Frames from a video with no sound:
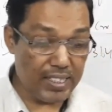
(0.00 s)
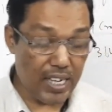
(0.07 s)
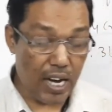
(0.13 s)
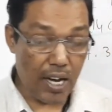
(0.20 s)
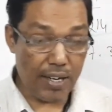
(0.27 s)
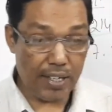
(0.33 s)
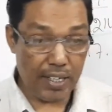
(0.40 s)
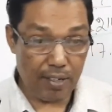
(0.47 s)

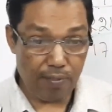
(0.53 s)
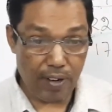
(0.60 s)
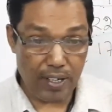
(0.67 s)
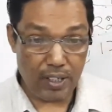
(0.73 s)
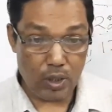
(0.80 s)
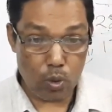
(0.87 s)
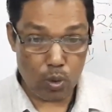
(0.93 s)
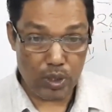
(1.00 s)
are
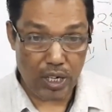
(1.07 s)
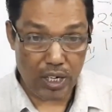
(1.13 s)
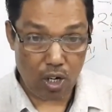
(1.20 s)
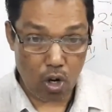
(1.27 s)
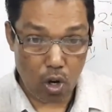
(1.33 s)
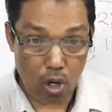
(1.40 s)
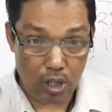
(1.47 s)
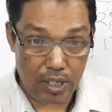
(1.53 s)
given to that
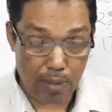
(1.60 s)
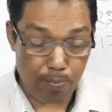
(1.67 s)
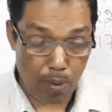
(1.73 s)
all the